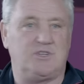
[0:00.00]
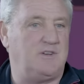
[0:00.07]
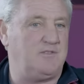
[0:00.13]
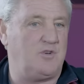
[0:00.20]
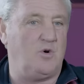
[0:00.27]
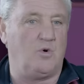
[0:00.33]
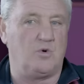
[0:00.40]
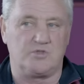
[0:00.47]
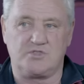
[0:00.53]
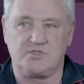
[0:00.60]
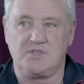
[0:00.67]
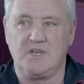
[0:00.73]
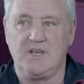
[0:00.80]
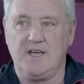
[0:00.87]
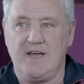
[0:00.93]
and of course,
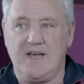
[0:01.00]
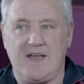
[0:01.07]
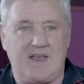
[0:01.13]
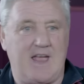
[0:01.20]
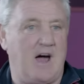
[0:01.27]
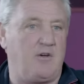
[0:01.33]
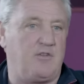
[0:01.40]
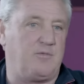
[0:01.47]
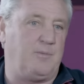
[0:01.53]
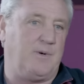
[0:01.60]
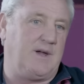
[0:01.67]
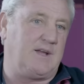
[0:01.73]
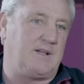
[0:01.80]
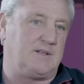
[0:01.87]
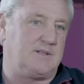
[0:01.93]
Gareth
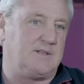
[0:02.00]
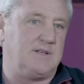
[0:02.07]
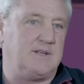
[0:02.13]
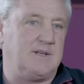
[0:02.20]
Bale,